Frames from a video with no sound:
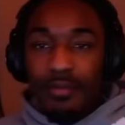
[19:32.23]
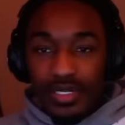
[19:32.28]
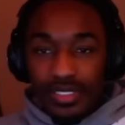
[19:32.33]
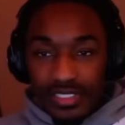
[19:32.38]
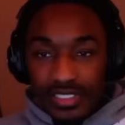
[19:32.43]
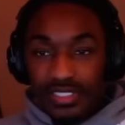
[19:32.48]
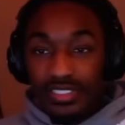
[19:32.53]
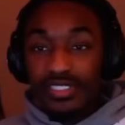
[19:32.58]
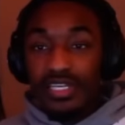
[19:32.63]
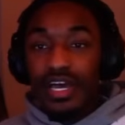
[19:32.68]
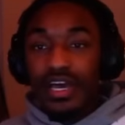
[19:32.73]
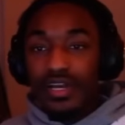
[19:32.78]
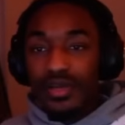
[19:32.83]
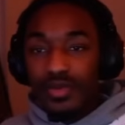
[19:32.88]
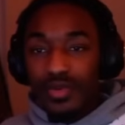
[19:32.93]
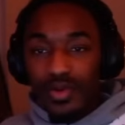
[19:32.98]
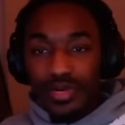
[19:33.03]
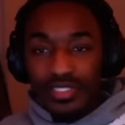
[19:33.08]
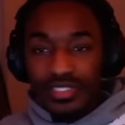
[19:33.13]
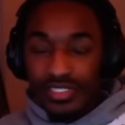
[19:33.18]
a bunch of side
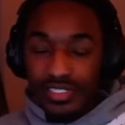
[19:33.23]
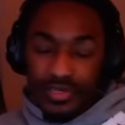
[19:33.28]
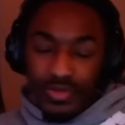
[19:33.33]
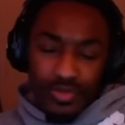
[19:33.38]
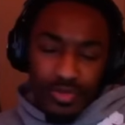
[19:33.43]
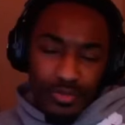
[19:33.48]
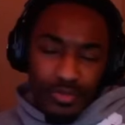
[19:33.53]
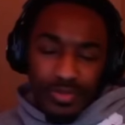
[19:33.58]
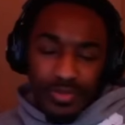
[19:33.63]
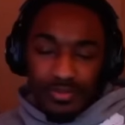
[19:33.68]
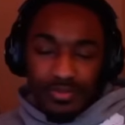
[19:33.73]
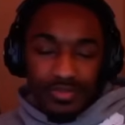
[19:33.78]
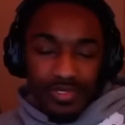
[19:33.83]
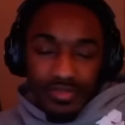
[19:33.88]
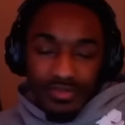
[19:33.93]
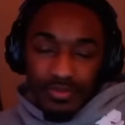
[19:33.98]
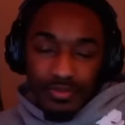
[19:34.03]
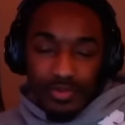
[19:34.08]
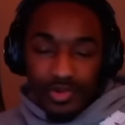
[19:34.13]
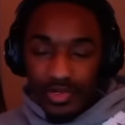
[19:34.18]
quests. And there will be
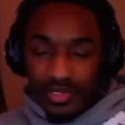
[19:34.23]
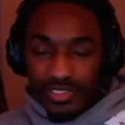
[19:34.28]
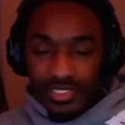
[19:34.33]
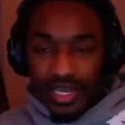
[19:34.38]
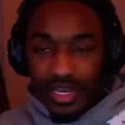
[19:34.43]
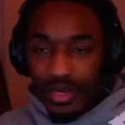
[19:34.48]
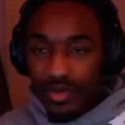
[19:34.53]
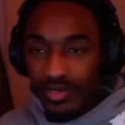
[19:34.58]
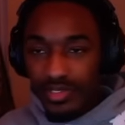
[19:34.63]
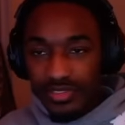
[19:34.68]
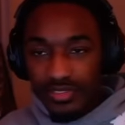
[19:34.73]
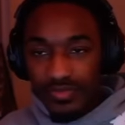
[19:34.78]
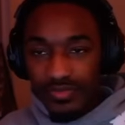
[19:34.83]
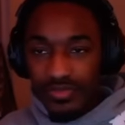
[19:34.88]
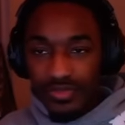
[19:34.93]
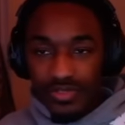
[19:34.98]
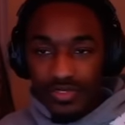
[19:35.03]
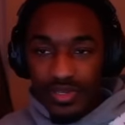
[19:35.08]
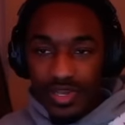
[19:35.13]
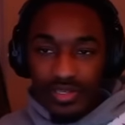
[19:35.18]
even more side quests in the
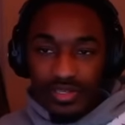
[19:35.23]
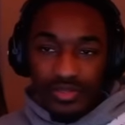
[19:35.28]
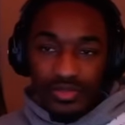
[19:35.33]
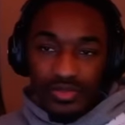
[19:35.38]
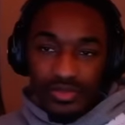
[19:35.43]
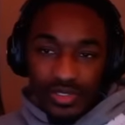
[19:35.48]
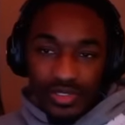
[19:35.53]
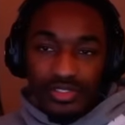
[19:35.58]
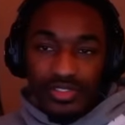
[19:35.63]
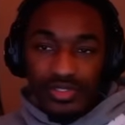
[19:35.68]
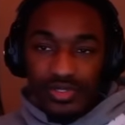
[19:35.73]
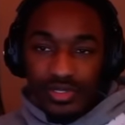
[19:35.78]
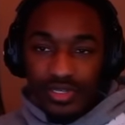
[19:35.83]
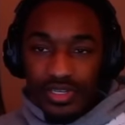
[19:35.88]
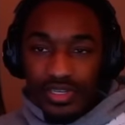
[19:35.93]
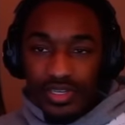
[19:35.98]
future. I do enjoy